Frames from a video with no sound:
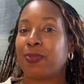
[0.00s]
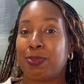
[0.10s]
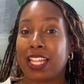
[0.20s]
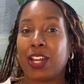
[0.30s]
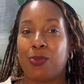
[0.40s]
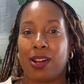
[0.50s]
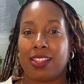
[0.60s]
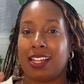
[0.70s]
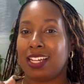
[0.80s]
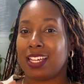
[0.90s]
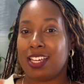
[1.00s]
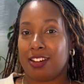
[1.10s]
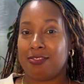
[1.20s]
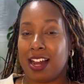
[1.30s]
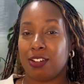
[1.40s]
but they could wear that like
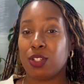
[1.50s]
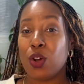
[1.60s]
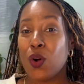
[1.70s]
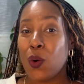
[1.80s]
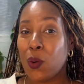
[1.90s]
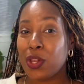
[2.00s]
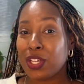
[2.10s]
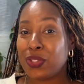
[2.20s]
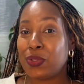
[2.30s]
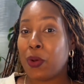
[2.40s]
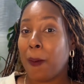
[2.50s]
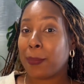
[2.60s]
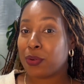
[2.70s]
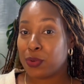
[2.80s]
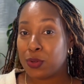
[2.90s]
year-round. Or you can do
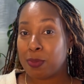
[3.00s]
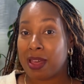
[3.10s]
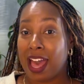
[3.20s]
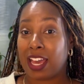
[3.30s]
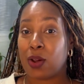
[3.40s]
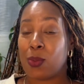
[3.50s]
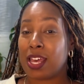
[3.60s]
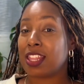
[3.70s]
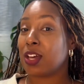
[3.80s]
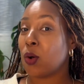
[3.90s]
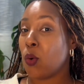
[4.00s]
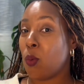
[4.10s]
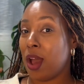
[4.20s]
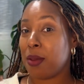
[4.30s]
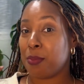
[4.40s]
maroon bag with
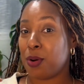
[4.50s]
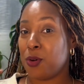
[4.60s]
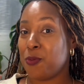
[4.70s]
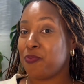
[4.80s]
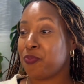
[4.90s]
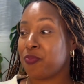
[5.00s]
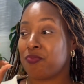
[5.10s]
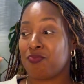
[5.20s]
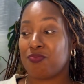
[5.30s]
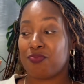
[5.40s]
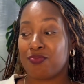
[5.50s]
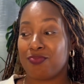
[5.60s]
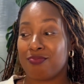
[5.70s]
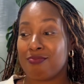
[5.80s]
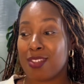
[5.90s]
white bow,
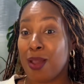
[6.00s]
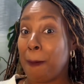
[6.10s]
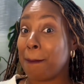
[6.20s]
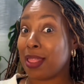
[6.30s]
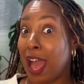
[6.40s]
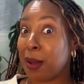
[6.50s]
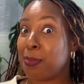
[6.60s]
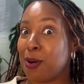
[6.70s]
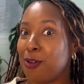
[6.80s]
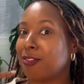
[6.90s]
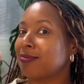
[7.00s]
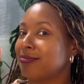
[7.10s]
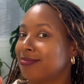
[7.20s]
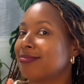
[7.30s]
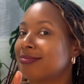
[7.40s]
black bow,
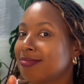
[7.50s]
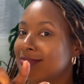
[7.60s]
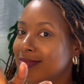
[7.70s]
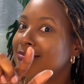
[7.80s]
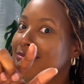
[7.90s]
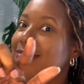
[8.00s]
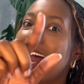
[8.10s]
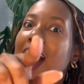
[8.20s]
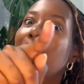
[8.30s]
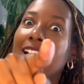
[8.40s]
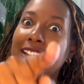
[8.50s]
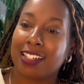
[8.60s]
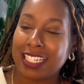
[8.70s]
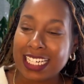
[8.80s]
that one.